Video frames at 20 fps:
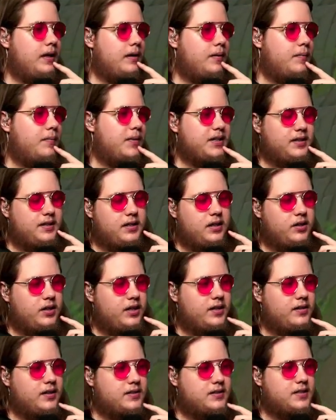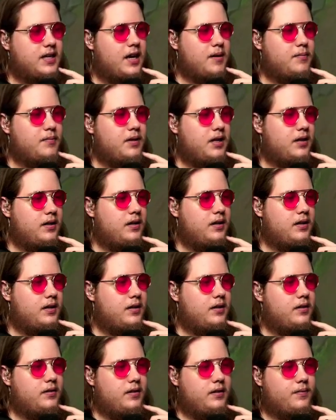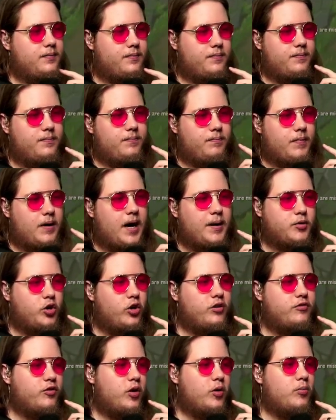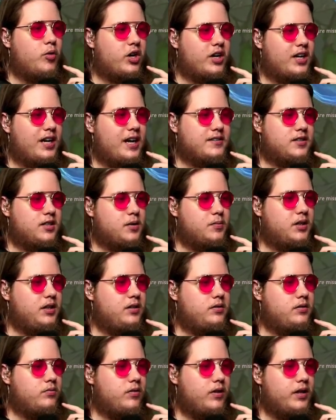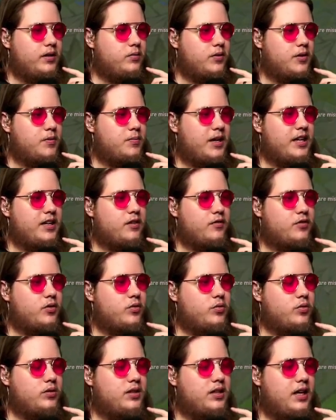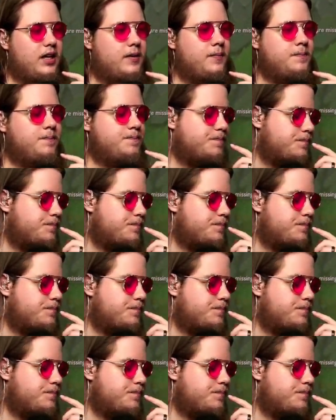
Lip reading: But here in this game, I'm going for a more classic build, right? With Blade of the Rune King.